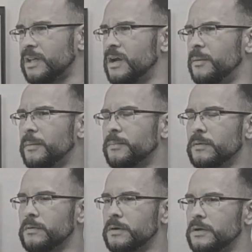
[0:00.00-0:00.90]
I
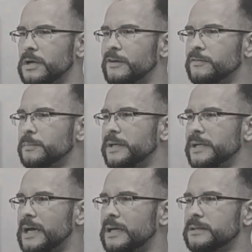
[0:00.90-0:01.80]
remember everybody
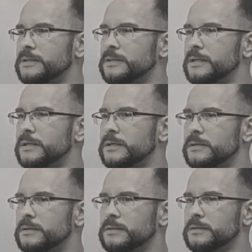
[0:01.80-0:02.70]
had
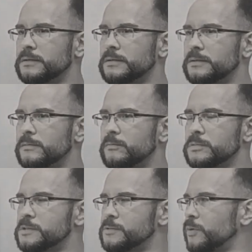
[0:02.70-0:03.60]
the what's his